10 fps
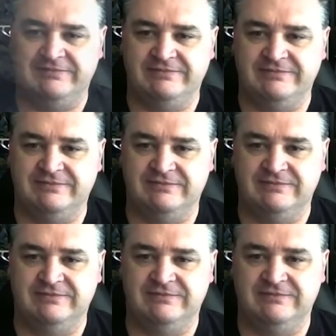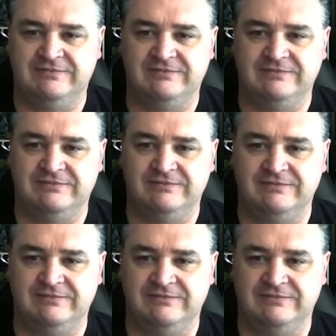
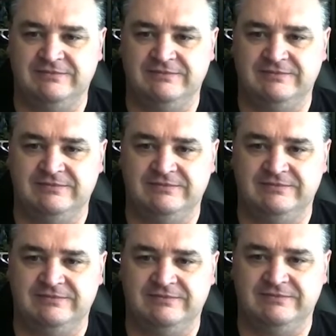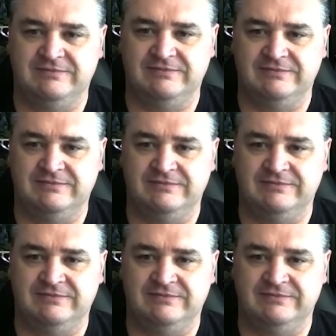
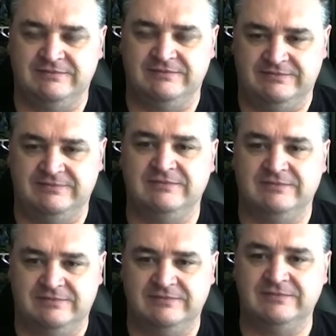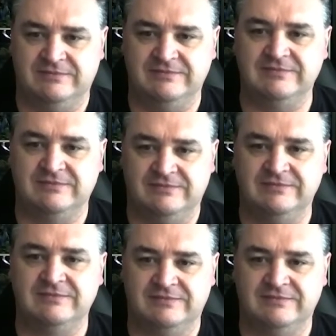
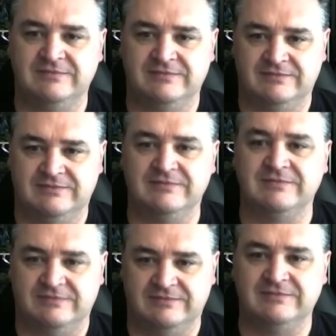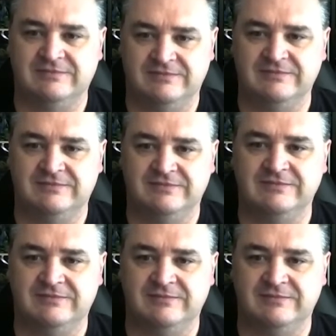This person isn't speaking.